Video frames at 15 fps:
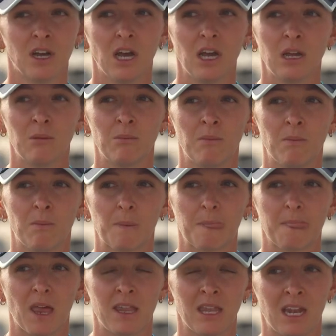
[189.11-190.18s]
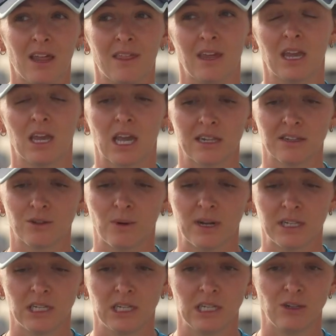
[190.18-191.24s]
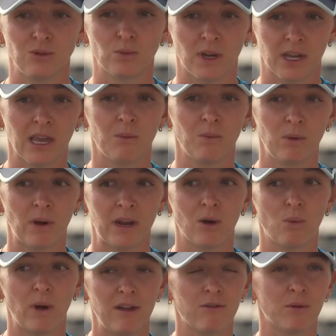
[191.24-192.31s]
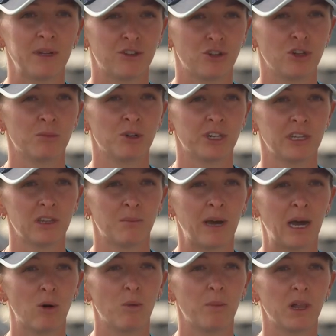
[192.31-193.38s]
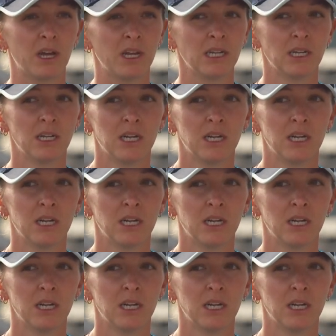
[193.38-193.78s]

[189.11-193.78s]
Um, and then I think against the West Indies, again, we went away from it too much in the power play.